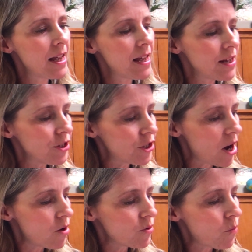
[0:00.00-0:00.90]

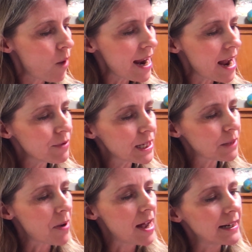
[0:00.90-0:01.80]
So the way I
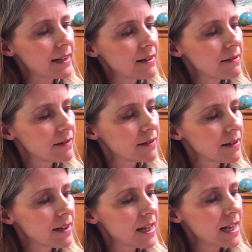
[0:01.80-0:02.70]
responded
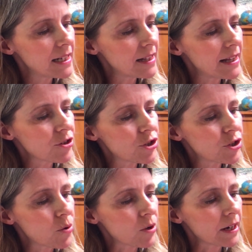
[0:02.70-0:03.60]
to their
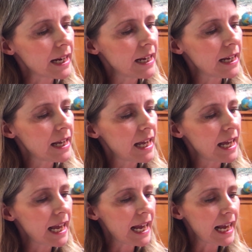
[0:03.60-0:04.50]
story
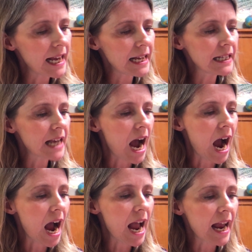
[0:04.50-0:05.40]
is
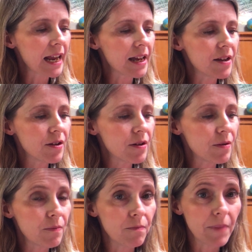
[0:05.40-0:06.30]
I
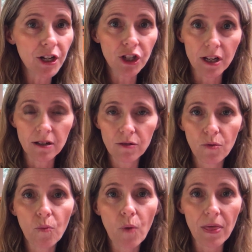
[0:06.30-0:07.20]
mentioned
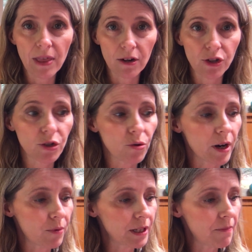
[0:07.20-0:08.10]
what their story
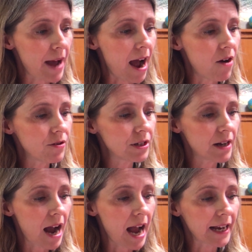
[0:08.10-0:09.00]
was about.
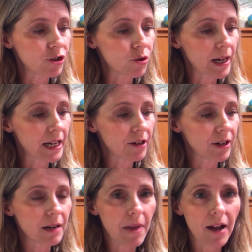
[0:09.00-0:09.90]
I enjoyed hearing
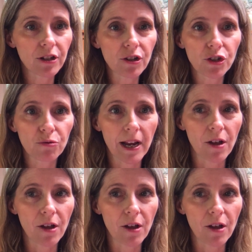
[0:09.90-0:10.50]
about your trail